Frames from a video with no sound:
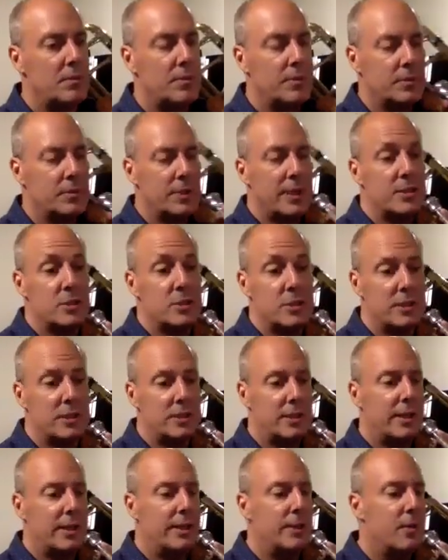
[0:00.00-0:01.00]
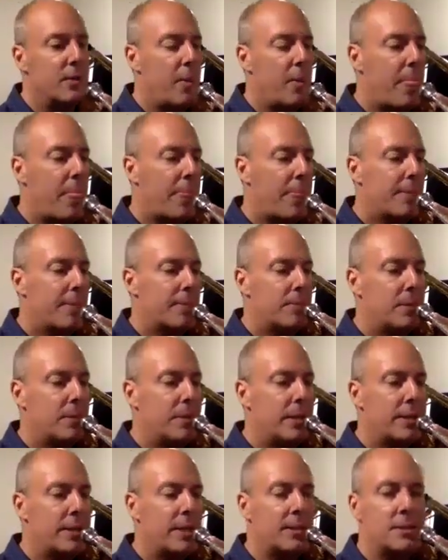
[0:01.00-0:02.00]
gradually tighter. Now
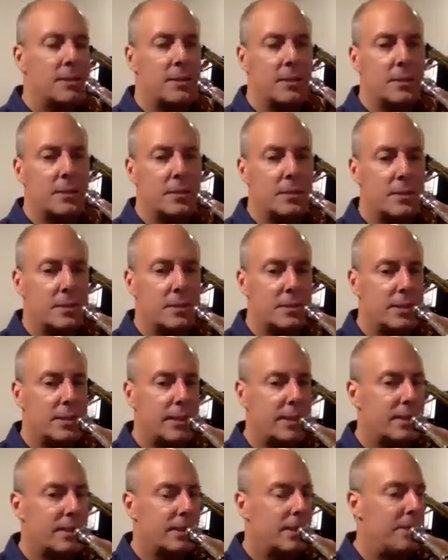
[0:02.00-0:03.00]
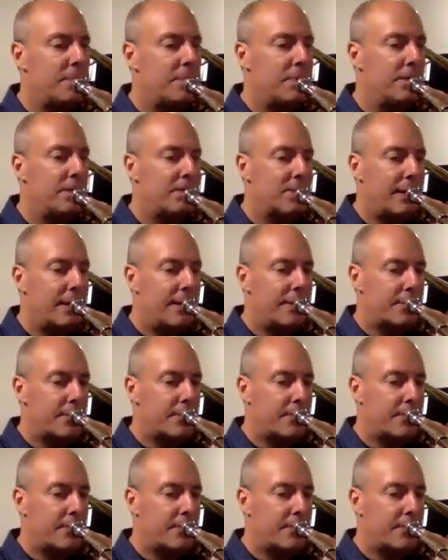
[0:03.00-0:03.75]
down to the second line B flat.